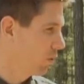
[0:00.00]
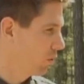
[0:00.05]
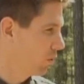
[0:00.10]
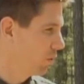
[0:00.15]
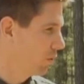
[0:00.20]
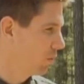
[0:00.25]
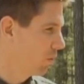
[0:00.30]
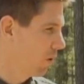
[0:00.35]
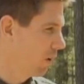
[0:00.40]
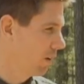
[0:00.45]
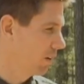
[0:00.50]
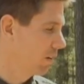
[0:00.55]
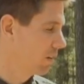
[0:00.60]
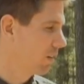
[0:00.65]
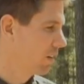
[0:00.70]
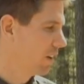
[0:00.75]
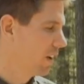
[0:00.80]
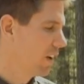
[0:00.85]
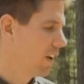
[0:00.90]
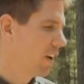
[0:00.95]
hold the water
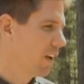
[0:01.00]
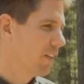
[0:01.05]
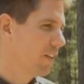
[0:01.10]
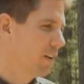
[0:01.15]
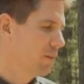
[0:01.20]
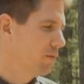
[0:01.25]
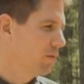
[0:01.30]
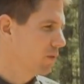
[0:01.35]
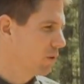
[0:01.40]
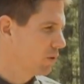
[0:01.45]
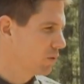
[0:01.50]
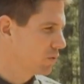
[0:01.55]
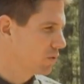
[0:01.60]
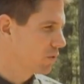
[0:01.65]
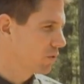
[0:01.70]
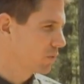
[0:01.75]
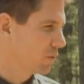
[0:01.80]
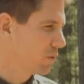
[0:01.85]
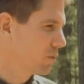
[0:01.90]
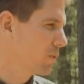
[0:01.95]
that
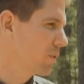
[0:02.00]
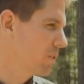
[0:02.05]
flows through